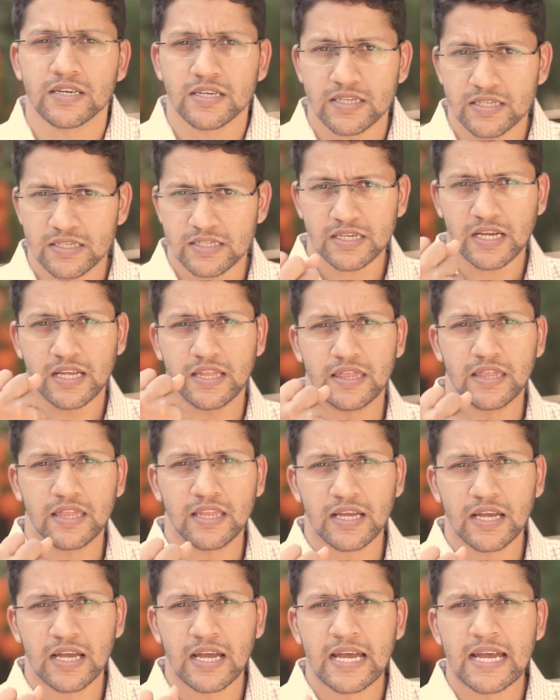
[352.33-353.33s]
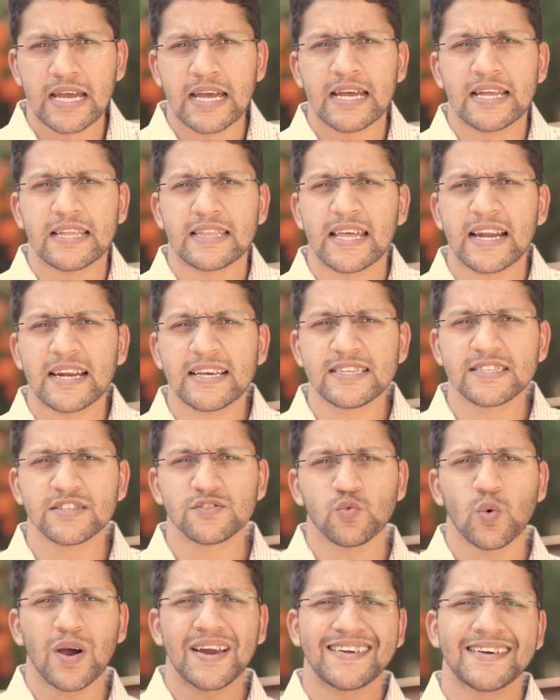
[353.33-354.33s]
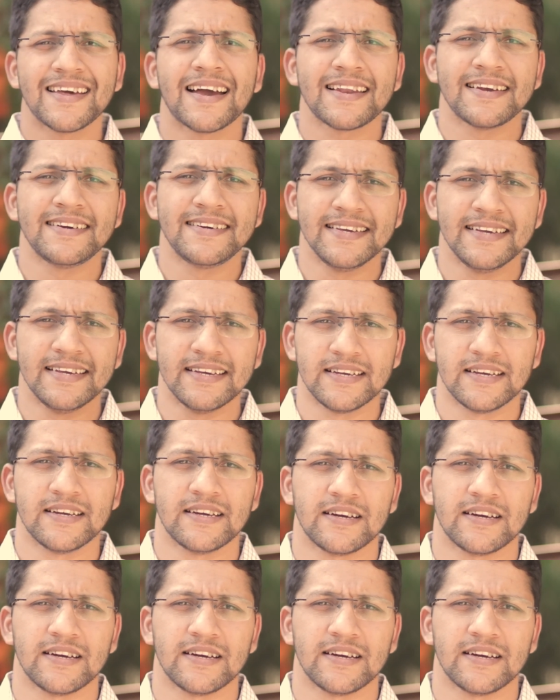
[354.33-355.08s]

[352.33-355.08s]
sun? That is vitality.